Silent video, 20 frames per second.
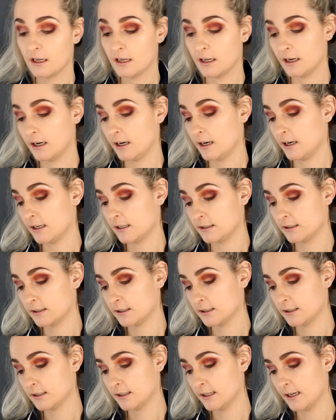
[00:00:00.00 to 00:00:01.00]
It is
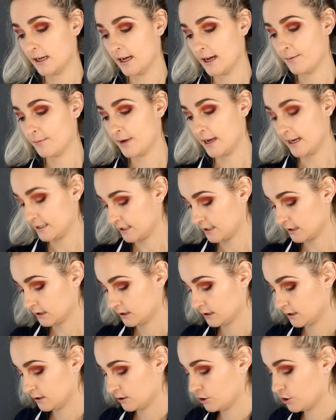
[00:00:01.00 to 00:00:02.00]

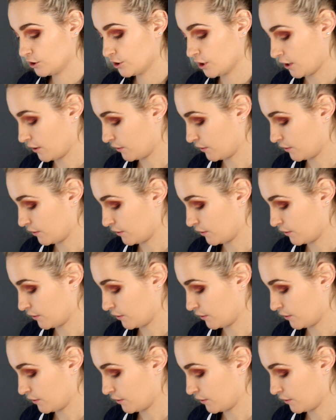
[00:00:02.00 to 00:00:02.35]
amazing. So